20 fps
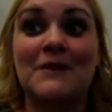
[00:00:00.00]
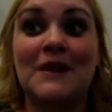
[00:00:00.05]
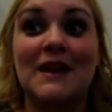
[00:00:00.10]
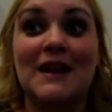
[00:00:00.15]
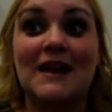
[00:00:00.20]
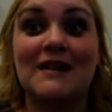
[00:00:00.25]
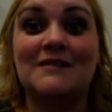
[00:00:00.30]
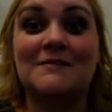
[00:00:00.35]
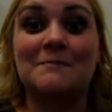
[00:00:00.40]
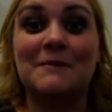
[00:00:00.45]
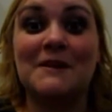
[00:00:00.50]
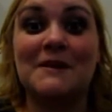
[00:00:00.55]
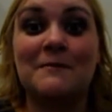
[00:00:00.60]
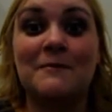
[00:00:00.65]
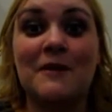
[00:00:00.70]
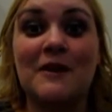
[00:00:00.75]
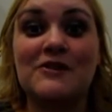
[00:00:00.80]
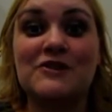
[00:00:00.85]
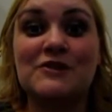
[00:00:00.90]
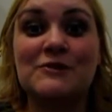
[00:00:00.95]
It's been a
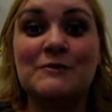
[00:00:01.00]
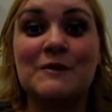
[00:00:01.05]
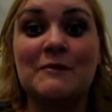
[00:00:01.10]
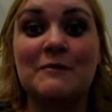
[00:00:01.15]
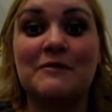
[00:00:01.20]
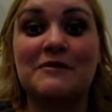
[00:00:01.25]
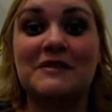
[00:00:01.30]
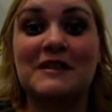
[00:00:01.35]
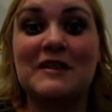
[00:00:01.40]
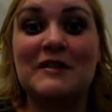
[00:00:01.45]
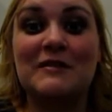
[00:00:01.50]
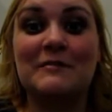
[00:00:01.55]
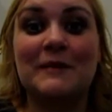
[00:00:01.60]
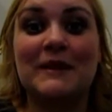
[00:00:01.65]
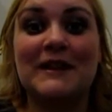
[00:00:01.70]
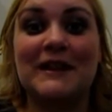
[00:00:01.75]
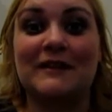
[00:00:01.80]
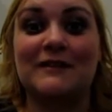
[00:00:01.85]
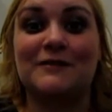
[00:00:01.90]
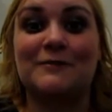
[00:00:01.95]
pleasure. We will see you in my
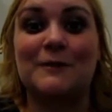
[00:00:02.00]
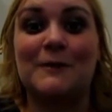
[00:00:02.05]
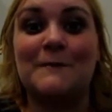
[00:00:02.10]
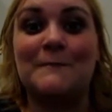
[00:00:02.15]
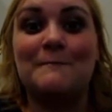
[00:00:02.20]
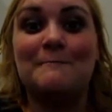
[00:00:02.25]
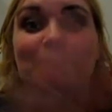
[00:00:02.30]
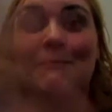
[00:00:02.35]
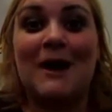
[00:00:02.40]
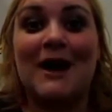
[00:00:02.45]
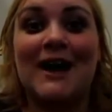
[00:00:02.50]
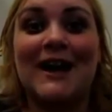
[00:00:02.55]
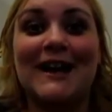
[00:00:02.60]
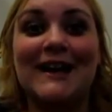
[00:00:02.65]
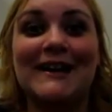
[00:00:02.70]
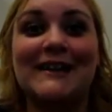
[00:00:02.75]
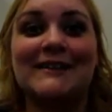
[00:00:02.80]
next one. Bye.